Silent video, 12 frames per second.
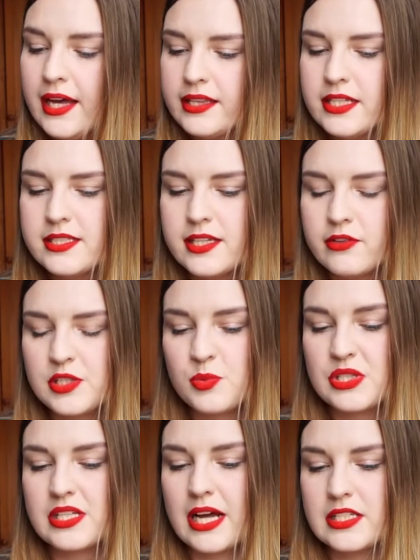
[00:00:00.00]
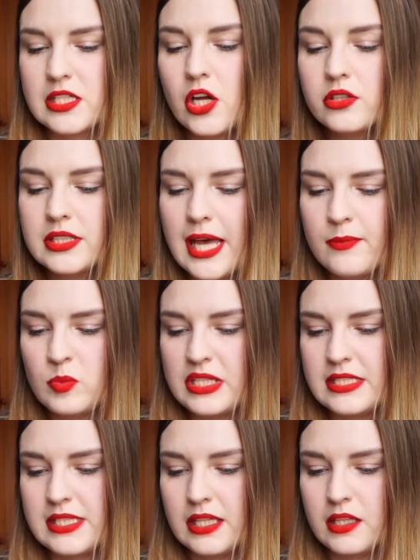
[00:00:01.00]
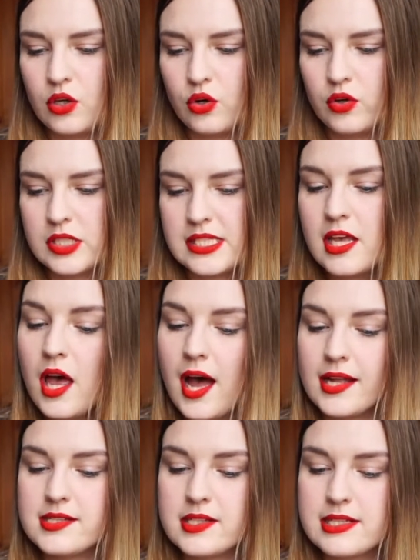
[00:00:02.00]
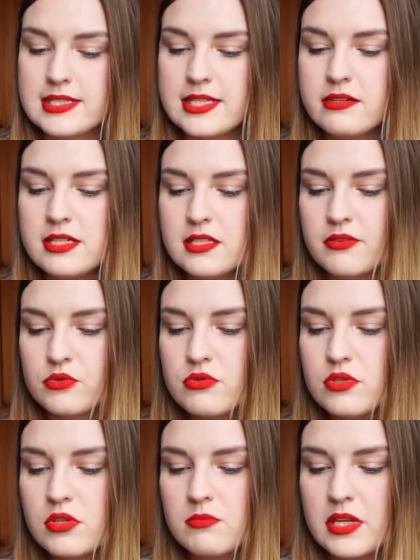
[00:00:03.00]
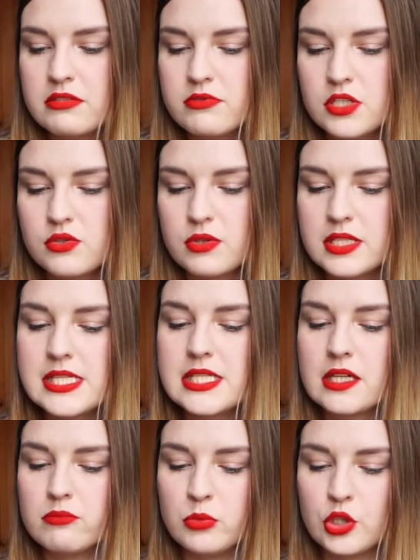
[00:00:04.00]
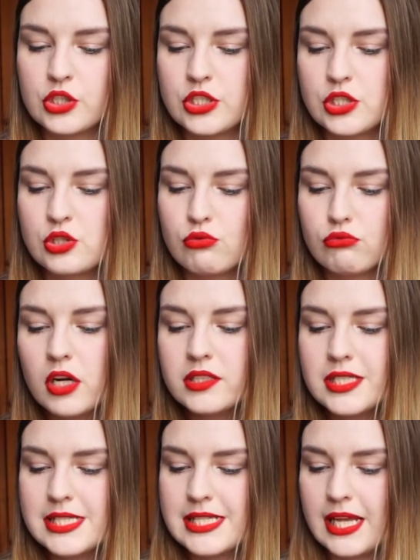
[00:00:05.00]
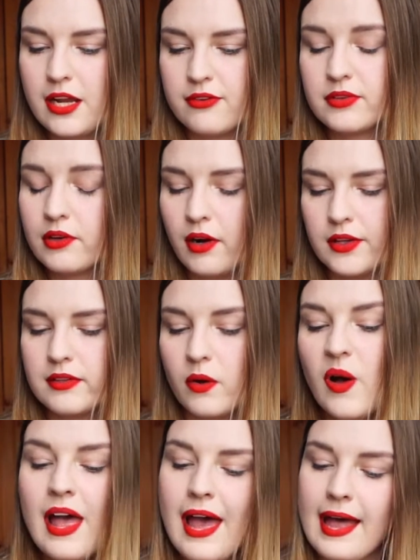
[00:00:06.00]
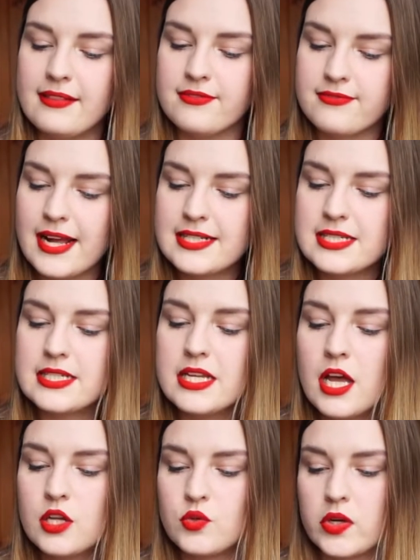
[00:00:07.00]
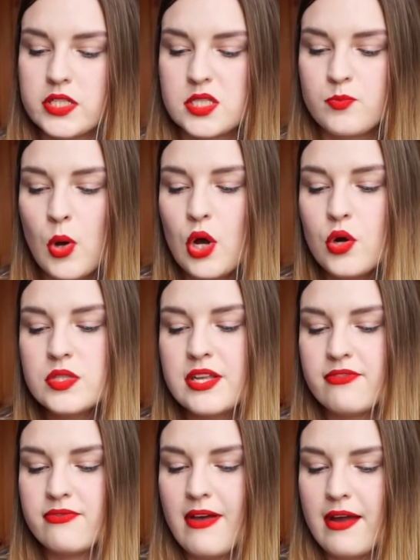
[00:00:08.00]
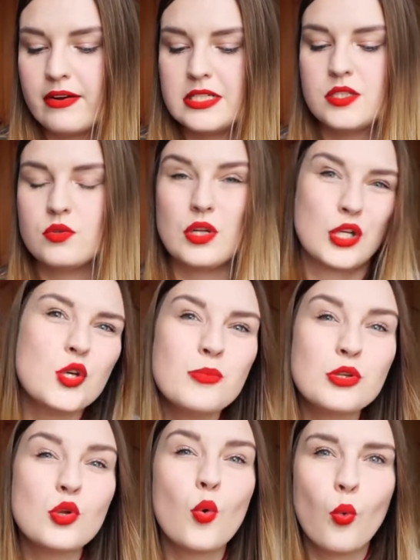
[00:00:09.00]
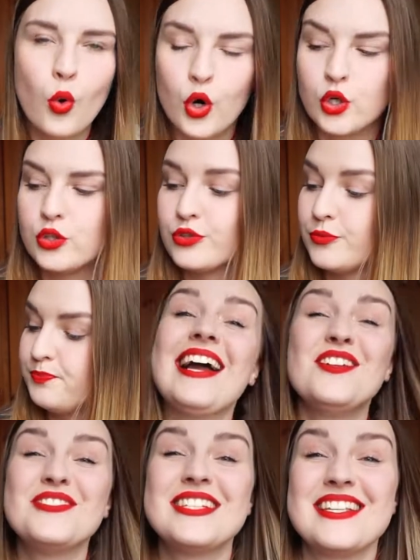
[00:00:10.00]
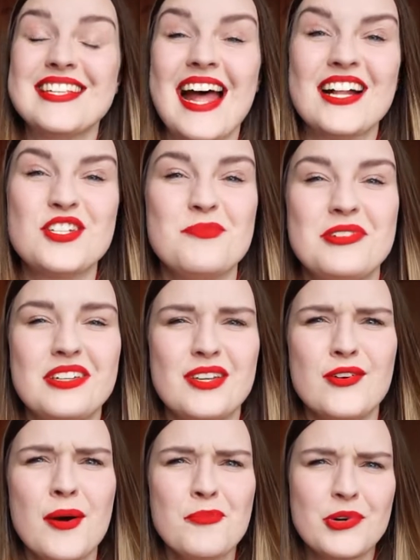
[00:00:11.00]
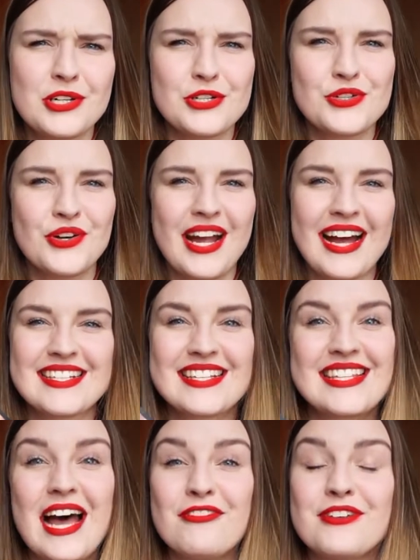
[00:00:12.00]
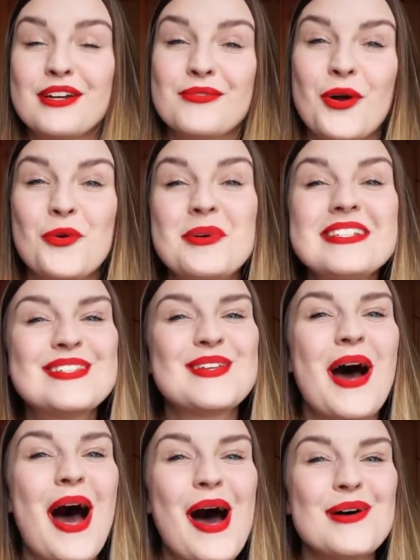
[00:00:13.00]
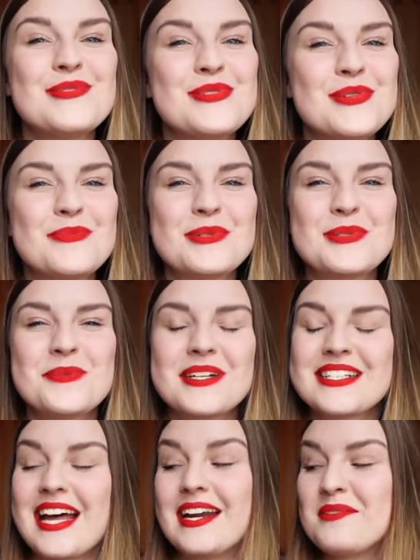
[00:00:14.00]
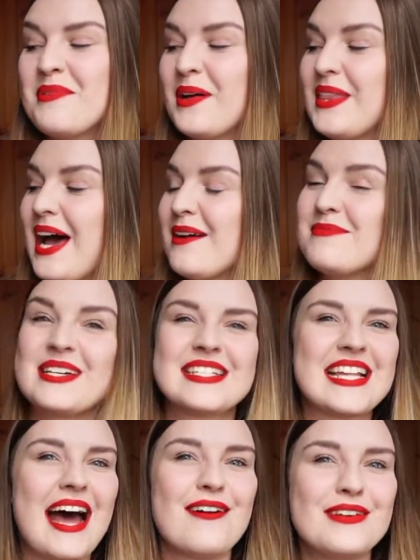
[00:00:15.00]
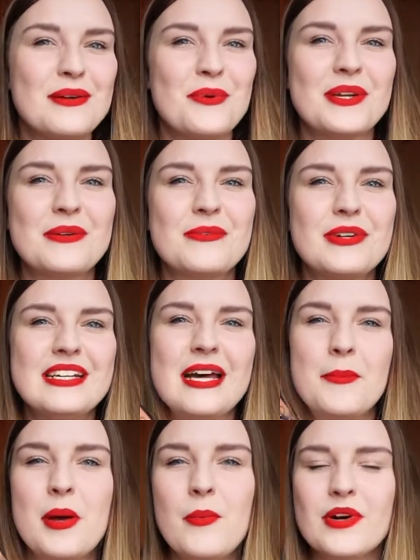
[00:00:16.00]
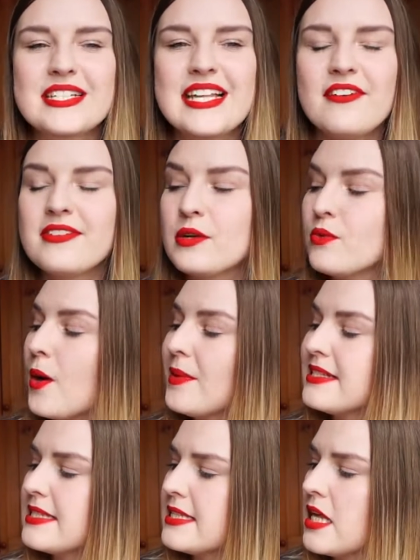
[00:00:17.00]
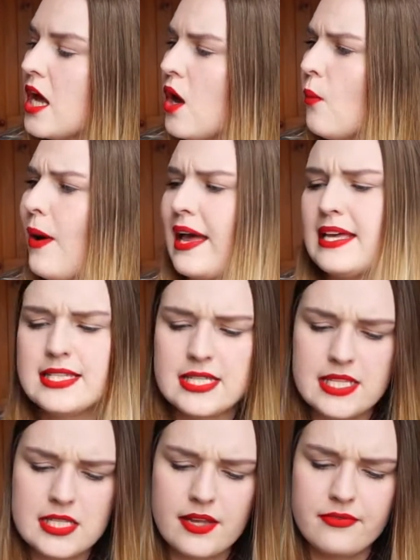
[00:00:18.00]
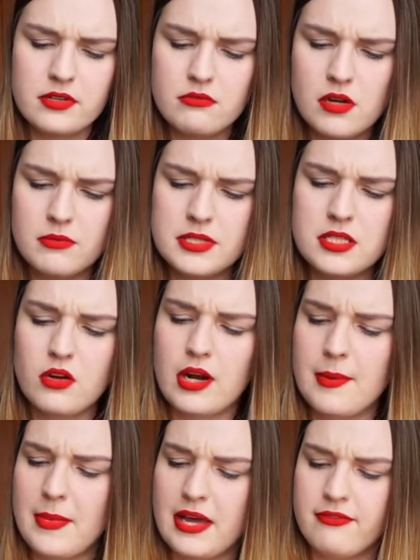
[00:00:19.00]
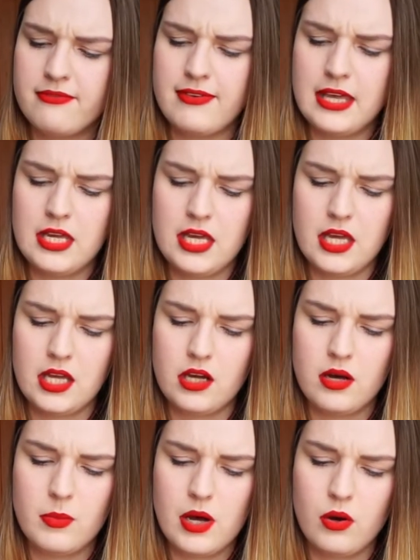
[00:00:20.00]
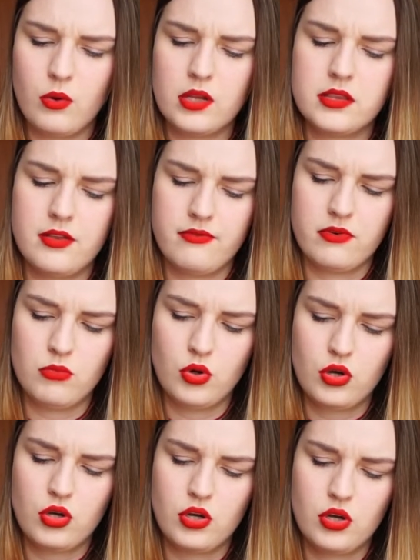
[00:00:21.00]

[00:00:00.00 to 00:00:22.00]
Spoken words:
This arrangement has long kept peace in the courts, until a series of gruesome and ritualistic murders rocked the city of Toronto and threaten to expose fairies to the human world. know this is LGBTQ, I'm pretty sure it has a sapphic romance, so I'm super excited about that because I really want to read a bit more sapphic romance. Wait, is this a sapphic romance, or am I thinking about a different book?